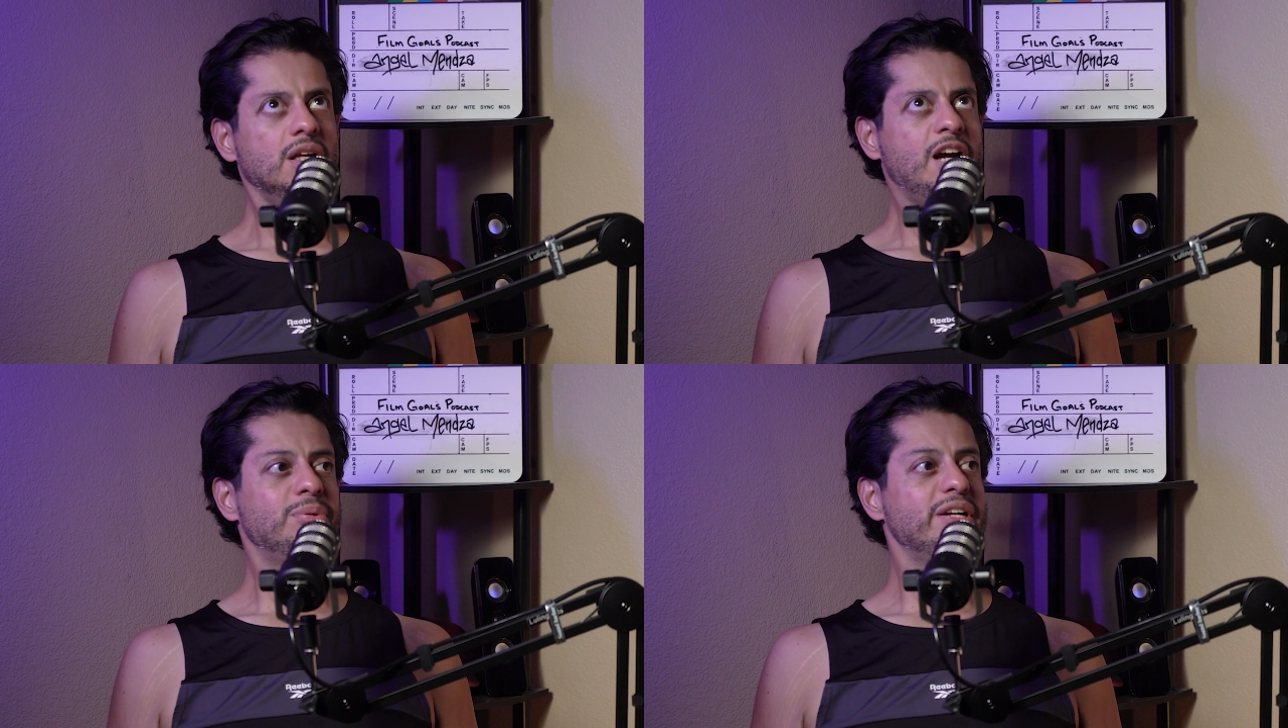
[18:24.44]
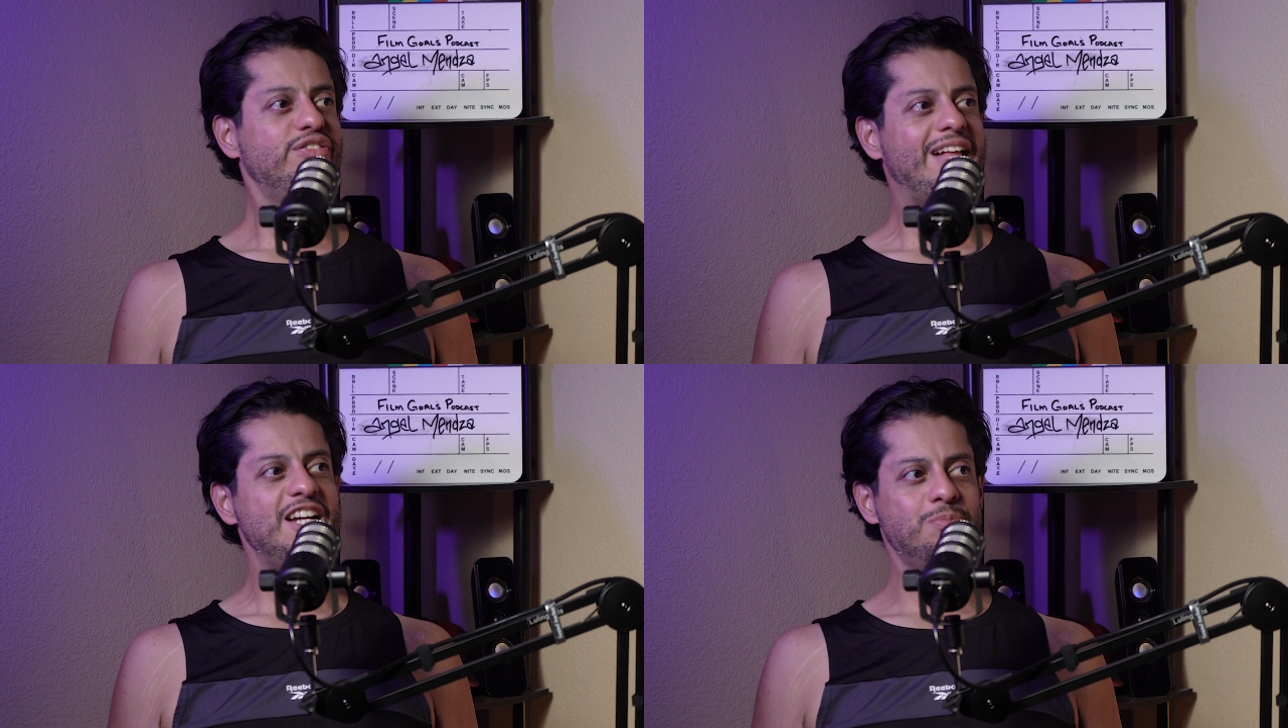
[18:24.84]
I play a
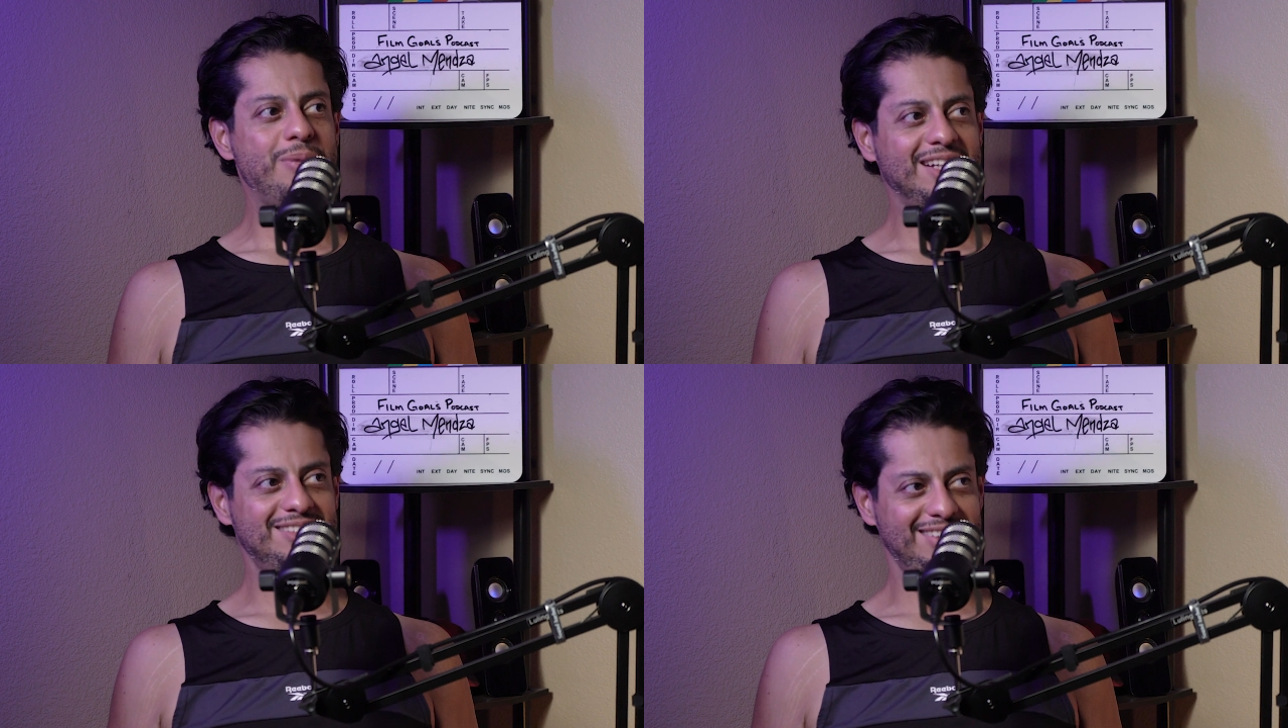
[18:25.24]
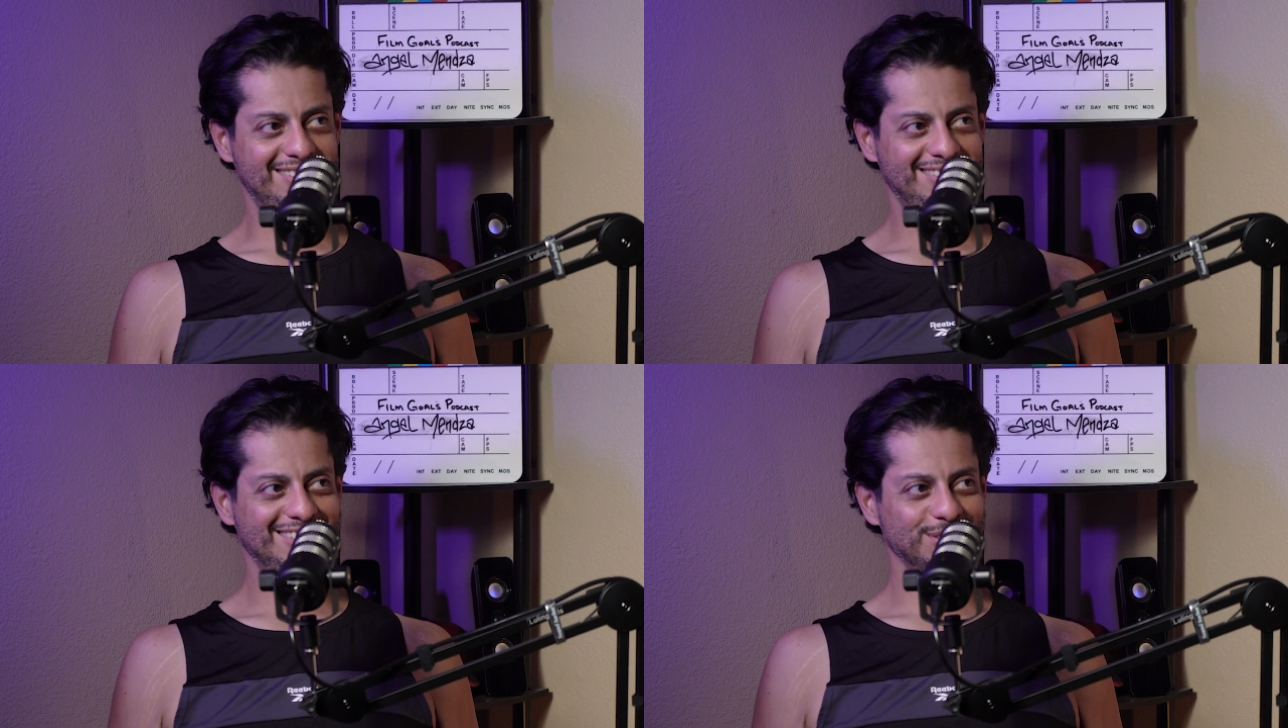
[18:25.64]
flashback
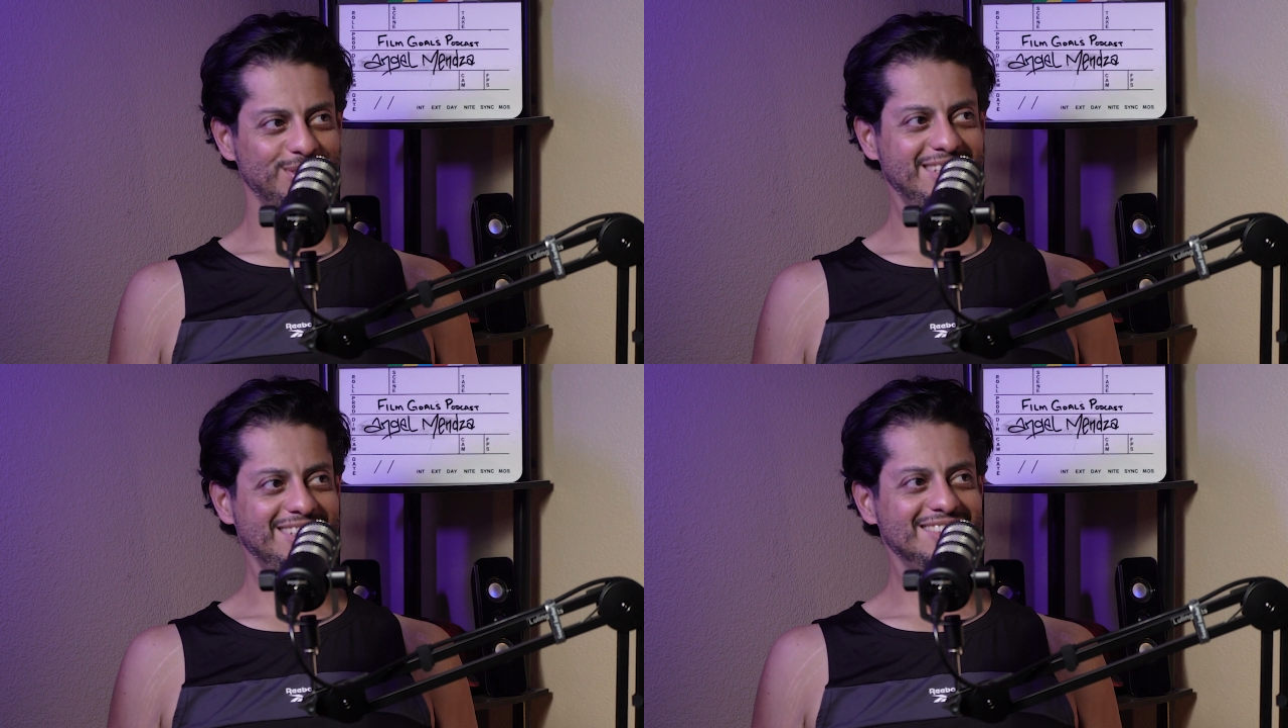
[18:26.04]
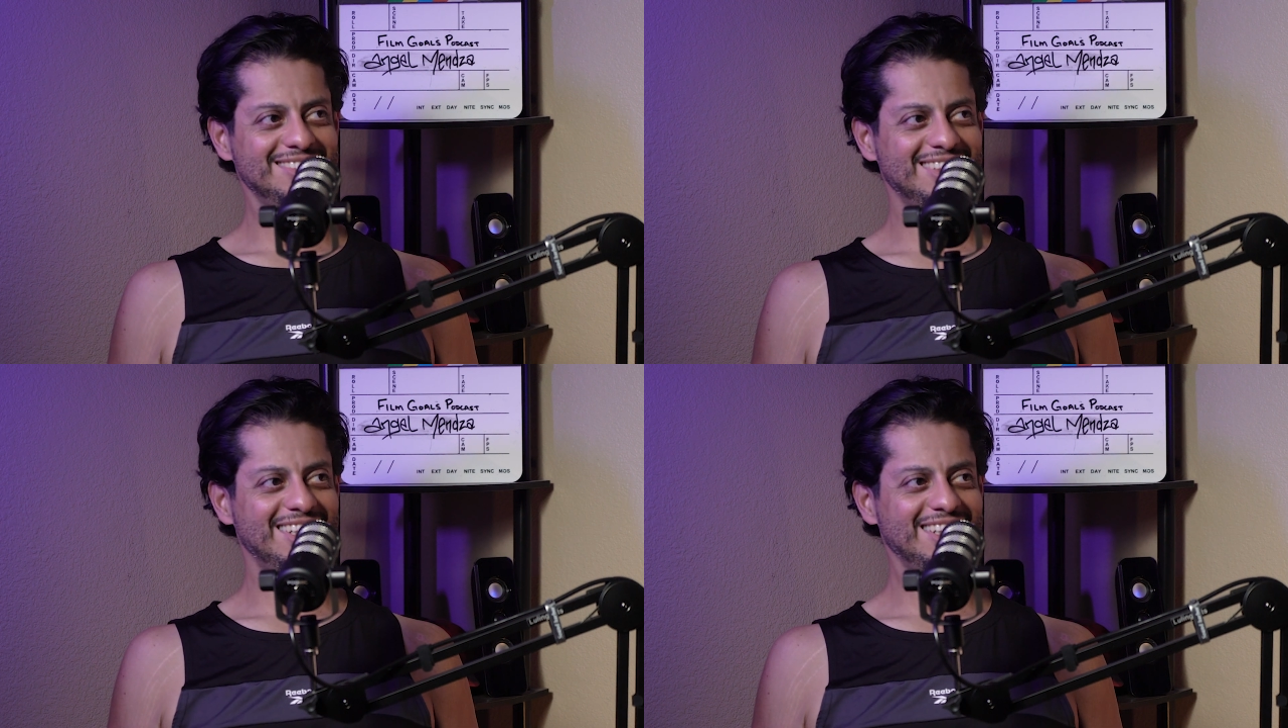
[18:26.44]
scene. That's what it
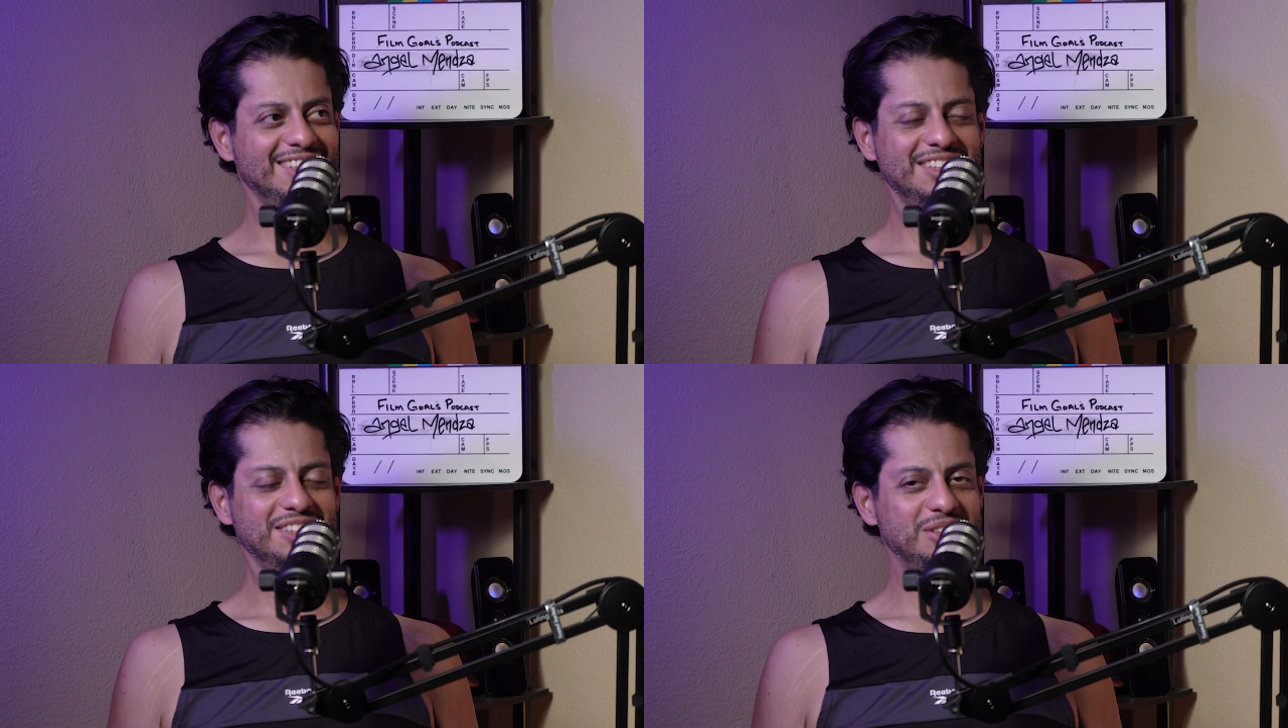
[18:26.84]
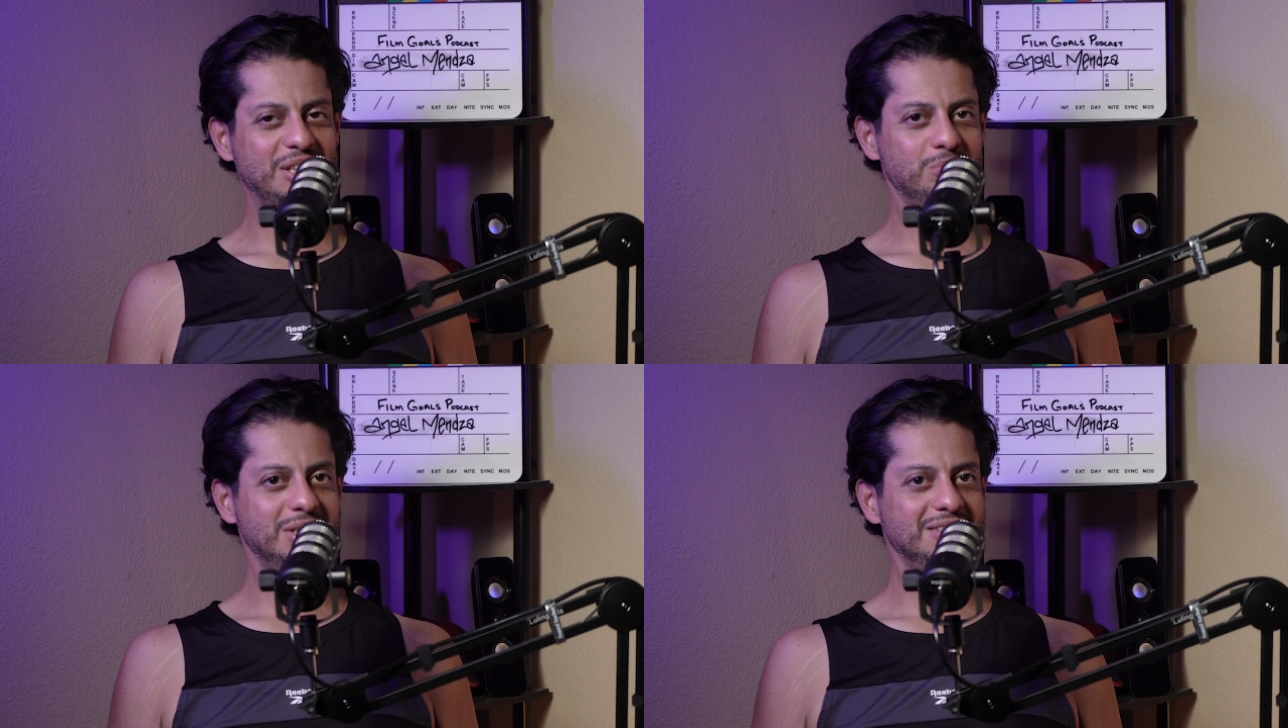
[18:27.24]
is. Yeah, it's
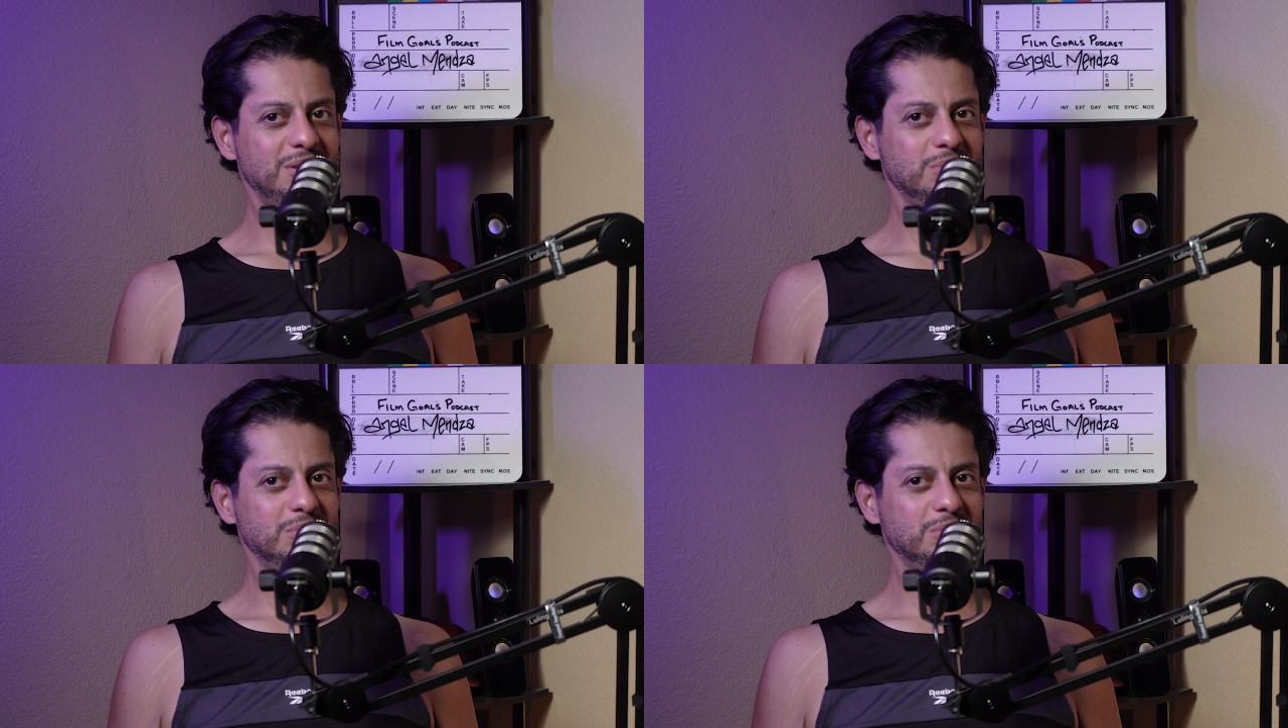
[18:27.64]
not a big scene.